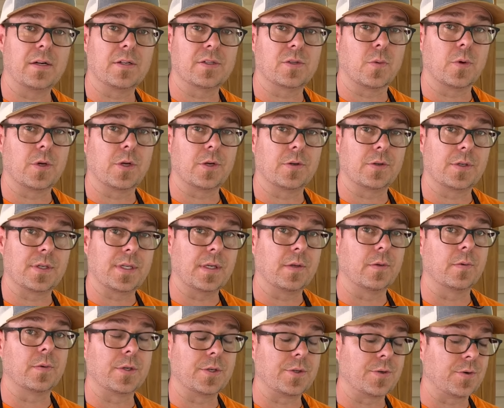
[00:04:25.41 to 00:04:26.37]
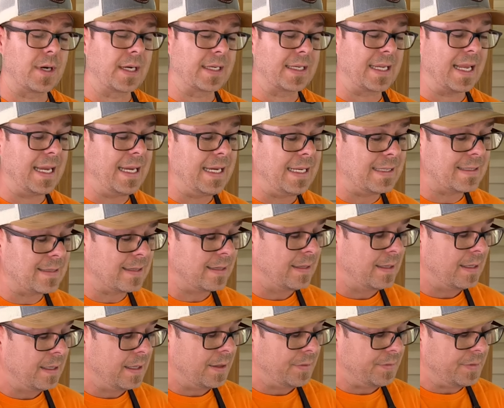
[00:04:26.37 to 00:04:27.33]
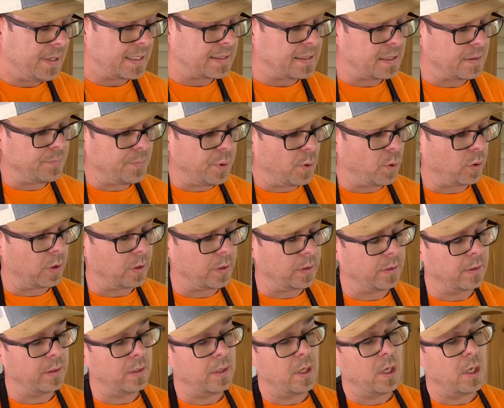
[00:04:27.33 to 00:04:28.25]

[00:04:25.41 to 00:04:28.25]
So when you're dealing with direct heat, that's important.